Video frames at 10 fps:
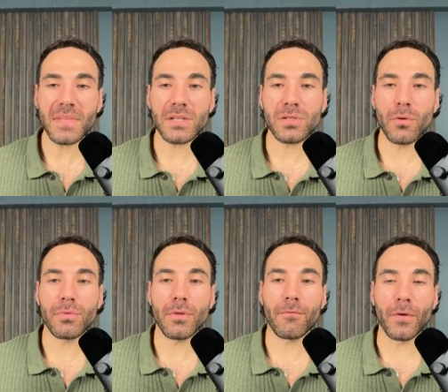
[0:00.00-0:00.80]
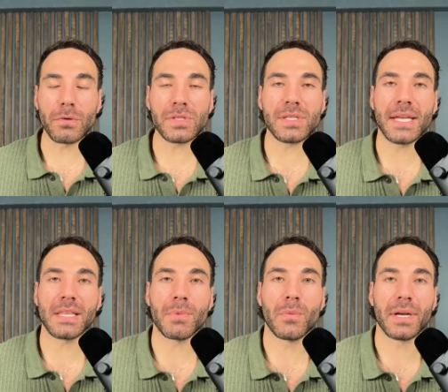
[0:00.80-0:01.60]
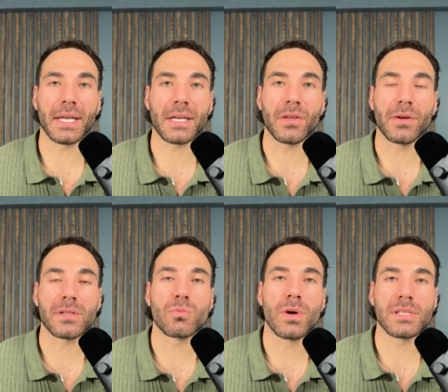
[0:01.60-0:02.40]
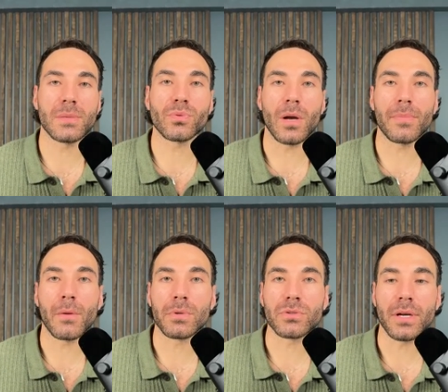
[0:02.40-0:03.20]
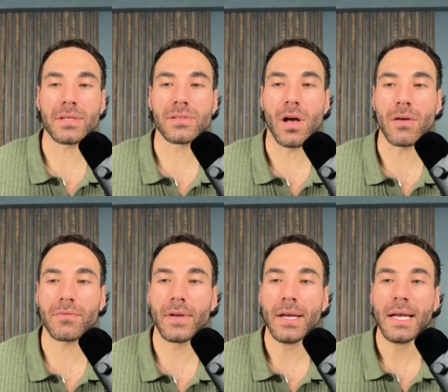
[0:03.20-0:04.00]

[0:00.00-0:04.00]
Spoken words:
So, the first thing that we want to get clear on is what is the problem that we're trying to solve?